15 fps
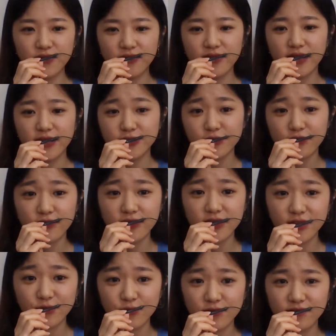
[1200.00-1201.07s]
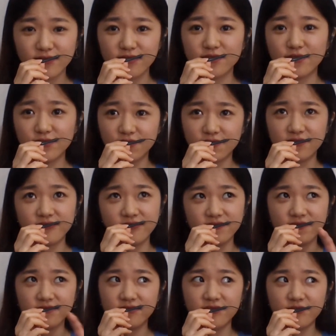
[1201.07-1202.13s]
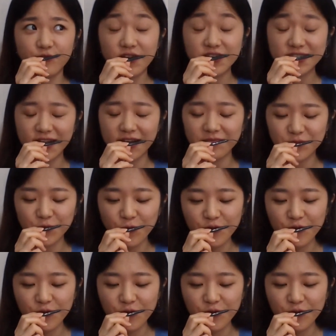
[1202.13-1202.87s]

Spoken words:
the laser cutting the workshop